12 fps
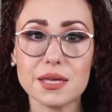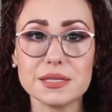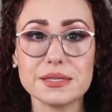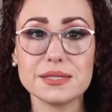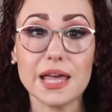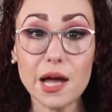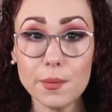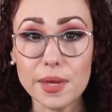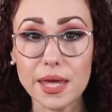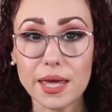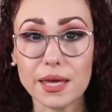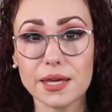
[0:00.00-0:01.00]

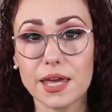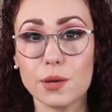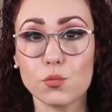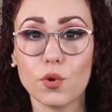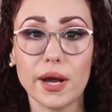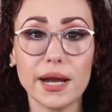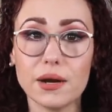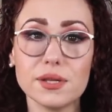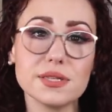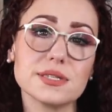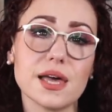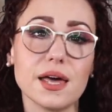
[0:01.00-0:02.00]
Sammy came right out
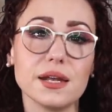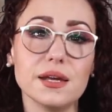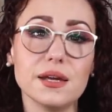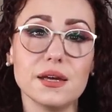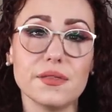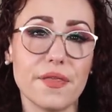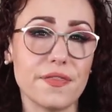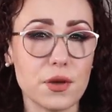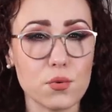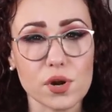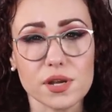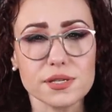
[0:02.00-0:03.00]
and said that they
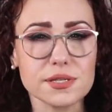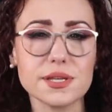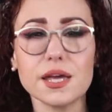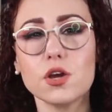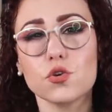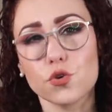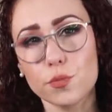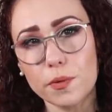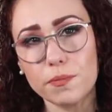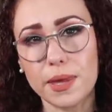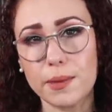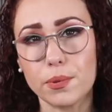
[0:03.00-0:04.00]
were a sick group
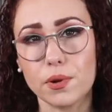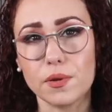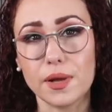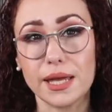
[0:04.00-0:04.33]
of people,